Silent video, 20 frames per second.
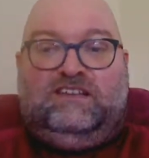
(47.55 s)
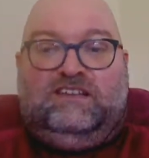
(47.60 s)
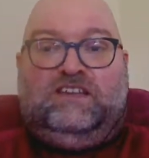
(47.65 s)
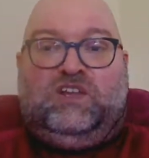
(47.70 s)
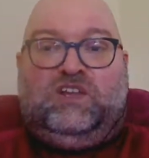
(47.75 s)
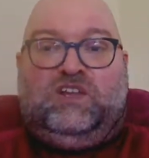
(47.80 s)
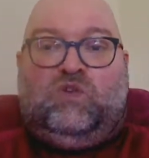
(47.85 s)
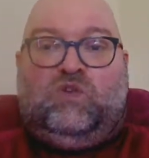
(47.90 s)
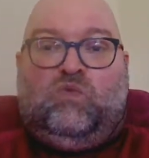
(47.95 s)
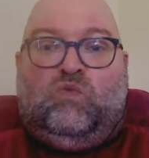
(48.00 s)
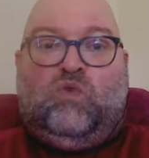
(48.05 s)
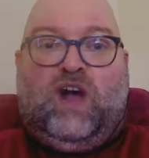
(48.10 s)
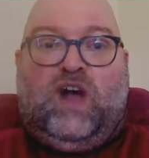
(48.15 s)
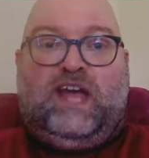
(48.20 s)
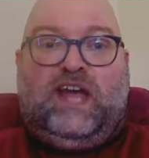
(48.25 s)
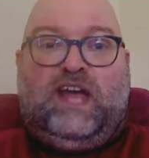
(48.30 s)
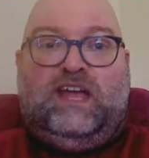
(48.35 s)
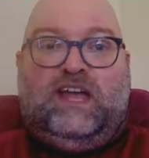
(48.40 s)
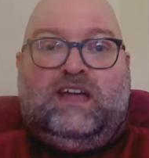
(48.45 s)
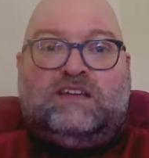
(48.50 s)
You know,
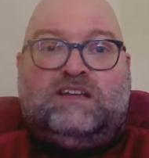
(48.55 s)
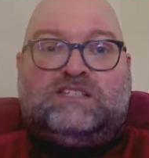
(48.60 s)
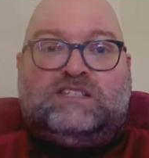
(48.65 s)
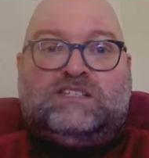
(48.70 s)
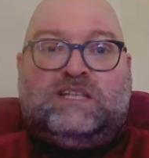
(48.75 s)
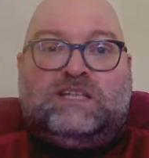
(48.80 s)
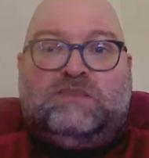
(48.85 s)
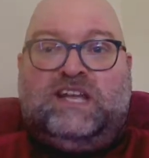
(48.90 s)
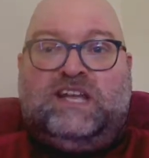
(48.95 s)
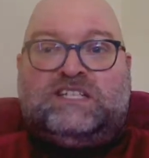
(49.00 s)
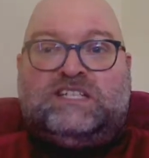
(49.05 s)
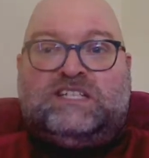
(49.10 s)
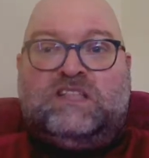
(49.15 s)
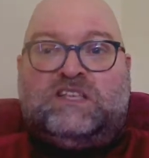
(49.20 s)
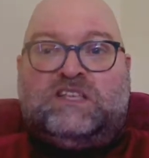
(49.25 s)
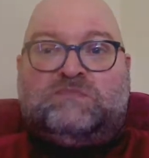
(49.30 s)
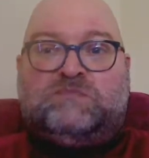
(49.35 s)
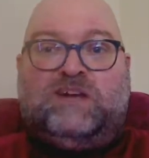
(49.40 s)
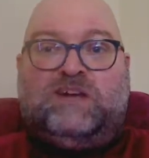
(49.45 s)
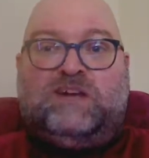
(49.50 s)
why some kids on
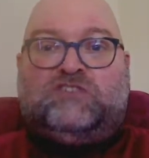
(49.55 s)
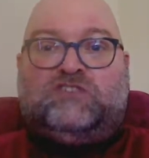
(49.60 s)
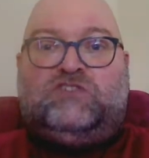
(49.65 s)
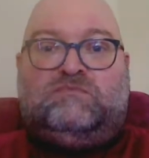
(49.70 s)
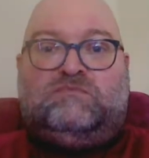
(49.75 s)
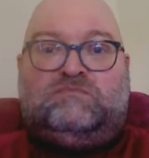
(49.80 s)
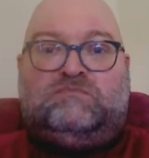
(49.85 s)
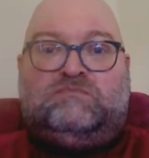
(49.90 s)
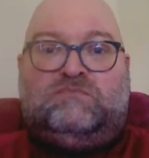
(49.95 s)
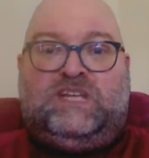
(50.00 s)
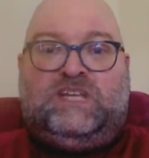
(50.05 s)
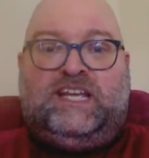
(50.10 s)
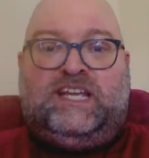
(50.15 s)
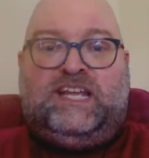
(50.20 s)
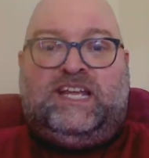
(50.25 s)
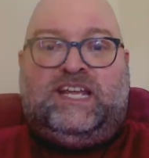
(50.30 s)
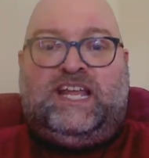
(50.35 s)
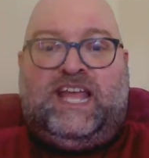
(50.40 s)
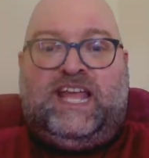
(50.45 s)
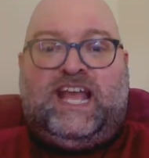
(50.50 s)
the spectrum
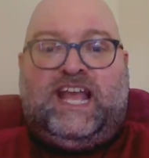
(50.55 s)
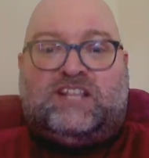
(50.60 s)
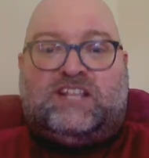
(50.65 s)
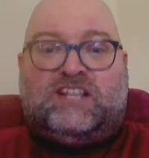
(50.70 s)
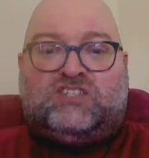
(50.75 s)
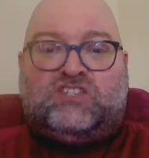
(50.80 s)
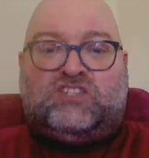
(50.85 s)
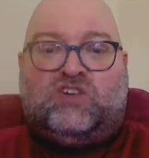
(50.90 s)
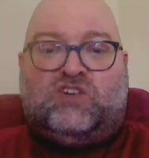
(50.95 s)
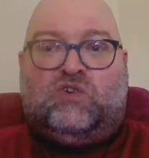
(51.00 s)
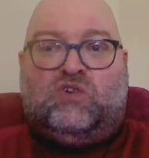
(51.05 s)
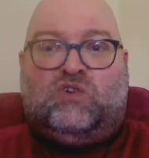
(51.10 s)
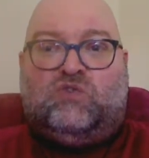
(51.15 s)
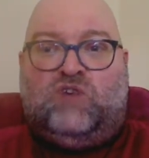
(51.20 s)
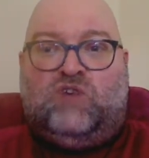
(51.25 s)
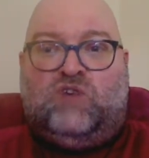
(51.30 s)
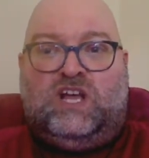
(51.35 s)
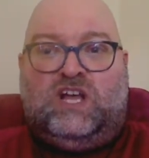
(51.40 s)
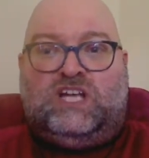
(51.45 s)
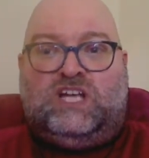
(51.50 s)
can get
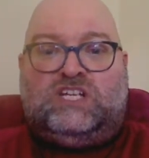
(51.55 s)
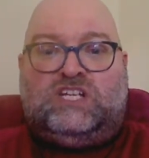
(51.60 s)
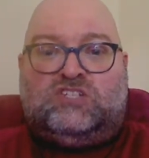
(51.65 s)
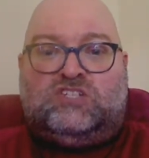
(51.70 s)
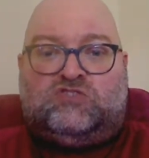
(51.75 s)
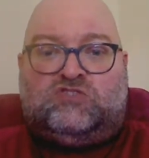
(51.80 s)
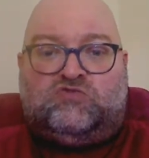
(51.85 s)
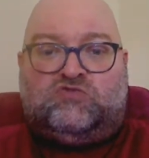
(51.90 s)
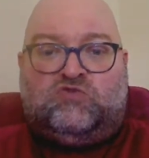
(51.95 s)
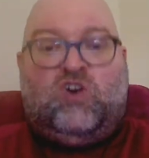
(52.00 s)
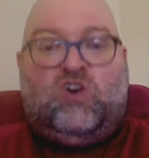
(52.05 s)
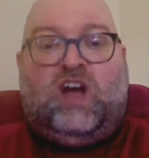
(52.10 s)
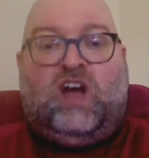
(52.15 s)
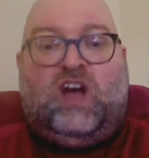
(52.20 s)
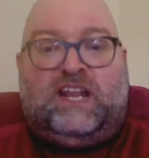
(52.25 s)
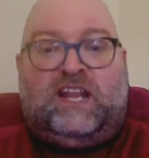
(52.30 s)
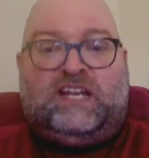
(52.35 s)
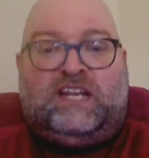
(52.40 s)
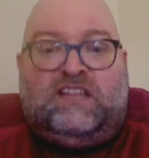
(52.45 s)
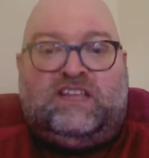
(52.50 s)
so
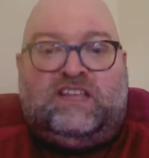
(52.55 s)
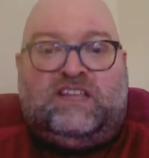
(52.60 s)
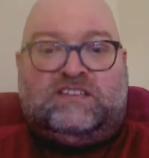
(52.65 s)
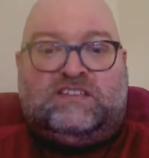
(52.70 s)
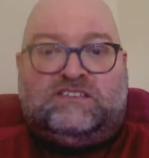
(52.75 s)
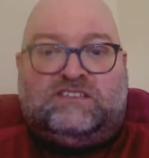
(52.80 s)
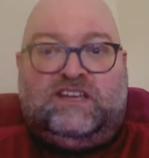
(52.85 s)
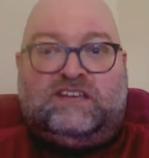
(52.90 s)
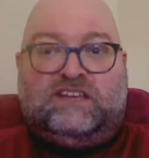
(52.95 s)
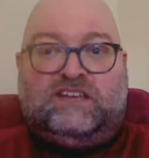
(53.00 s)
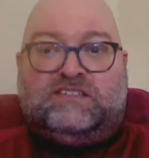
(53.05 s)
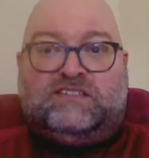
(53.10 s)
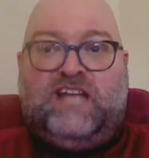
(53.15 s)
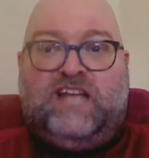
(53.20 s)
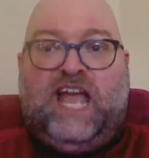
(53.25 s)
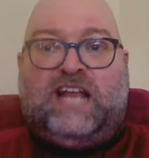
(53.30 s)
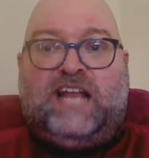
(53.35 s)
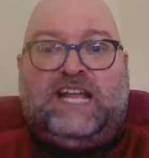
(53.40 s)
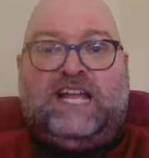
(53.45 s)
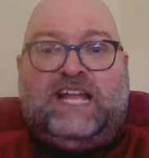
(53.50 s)
drawn into these things
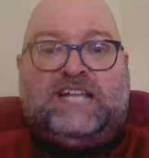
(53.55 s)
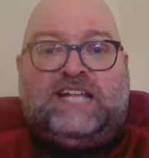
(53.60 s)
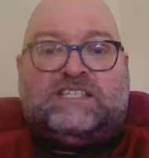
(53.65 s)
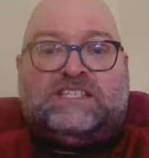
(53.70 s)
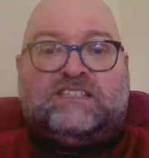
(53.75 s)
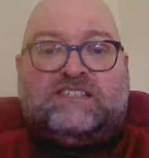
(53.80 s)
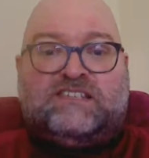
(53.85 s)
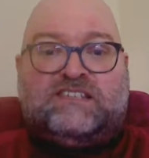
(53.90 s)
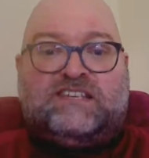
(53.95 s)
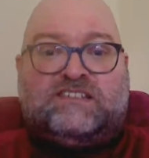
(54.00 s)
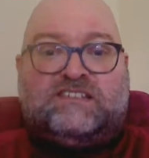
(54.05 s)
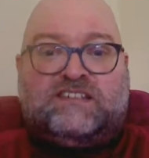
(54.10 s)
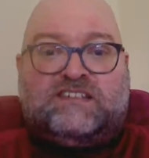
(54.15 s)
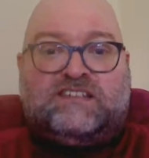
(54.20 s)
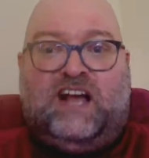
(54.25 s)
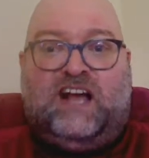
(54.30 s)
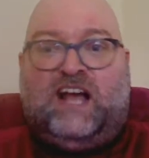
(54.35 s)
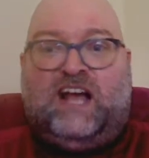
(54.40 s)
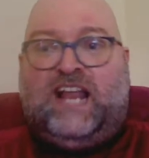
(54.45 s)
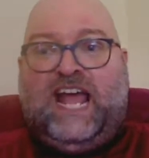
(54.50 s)
and insist
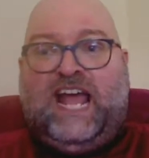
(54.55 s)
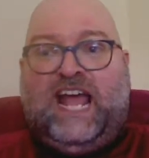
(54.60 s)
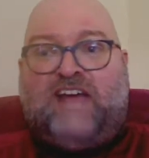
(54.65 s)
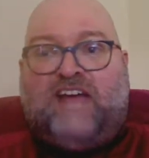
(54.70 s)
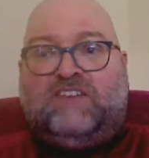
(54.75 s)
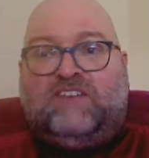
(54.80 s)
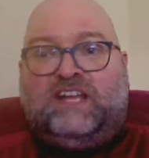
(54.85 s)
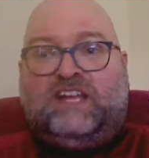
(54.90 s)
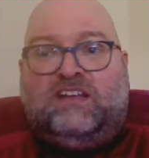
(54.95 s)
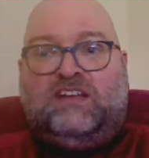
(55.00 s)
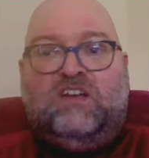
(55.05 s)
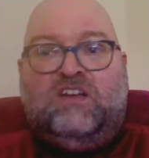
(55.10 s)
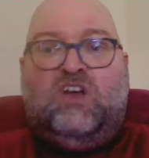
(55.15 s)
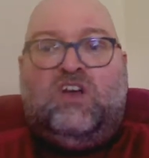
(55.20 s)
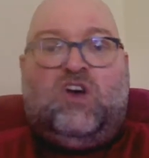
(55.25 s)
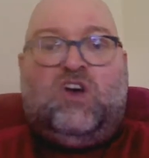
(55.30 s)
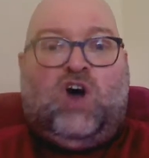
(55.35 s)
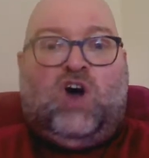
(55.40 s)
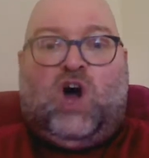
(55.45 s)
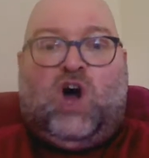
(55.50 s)
on having
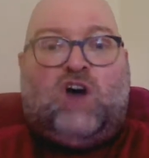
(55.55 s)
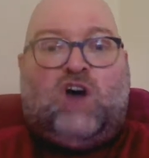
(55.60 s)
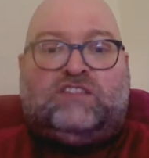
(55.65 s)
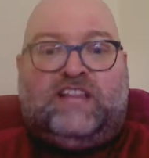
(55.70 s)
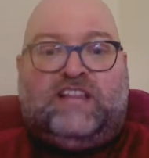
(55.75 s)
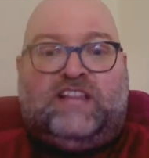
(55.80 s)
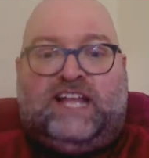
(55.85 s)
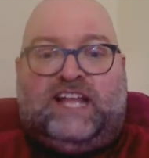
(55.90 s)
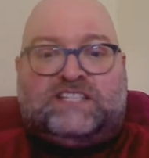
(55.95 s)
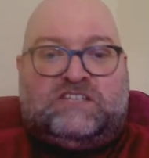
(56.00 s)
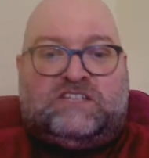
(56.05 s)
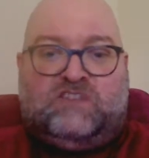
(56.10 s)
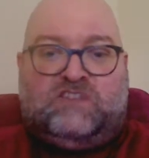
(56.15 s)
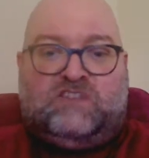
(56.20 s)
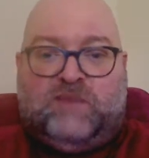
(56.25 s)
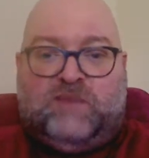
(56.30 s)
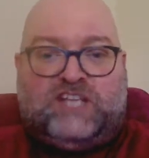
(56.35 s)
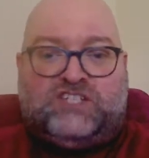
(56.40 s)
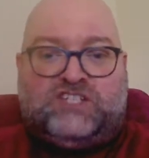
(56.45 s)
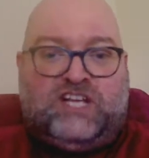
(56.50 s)
all the latest
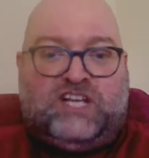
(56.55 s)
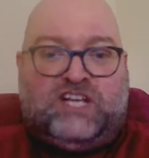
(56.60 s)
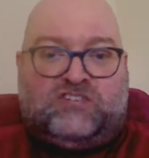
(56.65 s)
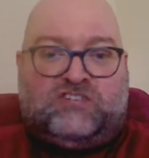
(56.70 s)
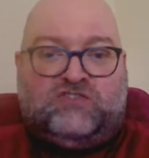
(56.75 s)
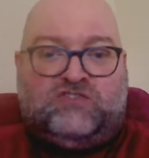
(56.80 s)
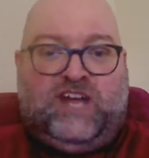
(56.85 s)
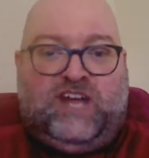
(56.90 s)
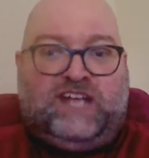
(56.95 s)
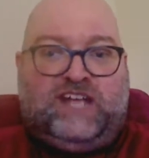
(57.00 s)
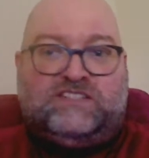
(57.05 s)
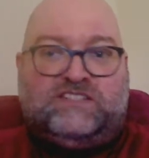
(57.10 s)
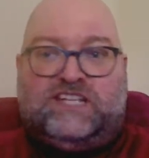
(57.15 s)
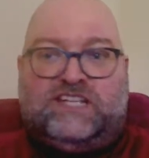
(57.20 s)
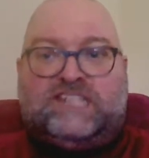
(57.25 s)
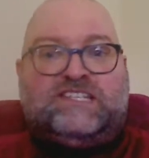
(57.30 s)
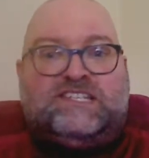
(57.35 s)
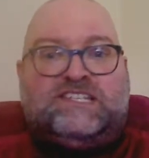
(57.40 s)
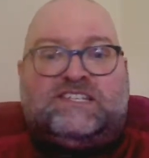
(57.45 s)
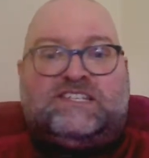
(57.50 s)
information on trains and
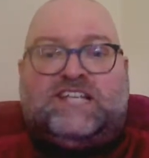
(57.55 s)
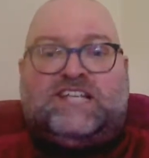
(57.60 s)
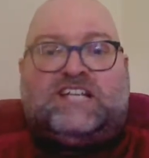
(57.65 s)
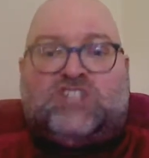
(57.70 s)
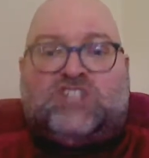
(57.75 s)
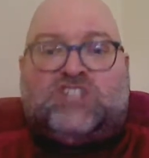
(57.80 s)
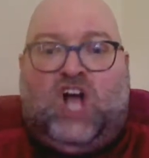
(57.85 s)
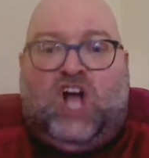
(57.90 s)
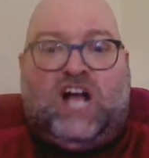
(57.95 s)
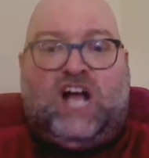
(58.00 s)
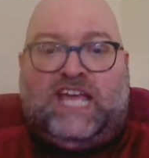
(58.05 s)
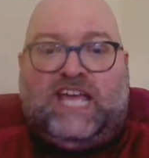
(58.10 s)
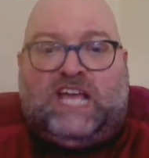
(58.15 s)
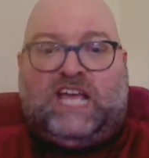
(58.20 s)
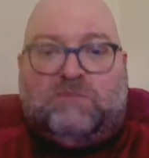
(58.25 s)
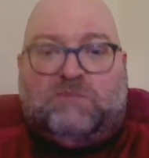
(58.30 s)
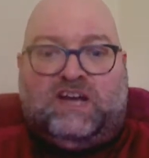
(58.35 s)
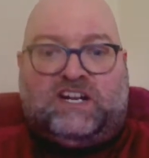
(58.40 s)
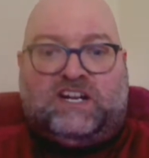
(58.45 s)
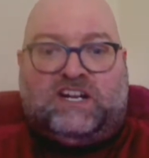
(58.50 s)
insist on talking
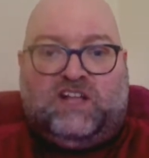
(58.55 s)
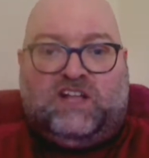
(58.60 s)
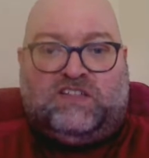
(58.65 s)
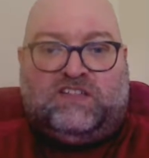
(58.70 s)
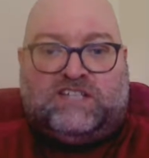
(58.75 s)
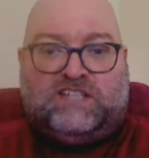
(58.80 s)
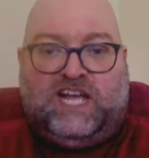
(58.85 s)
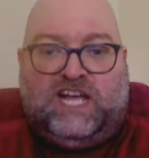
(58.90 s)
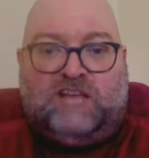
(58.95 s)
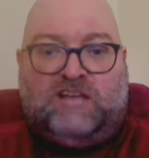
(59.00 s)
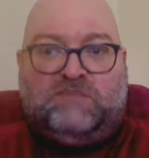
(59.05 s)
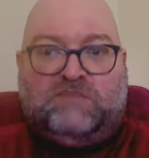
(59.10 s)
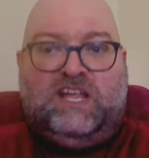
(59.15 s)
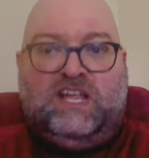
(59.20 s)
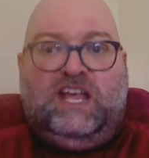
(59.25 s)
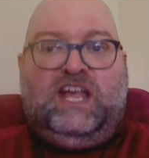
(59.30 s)
about it all the time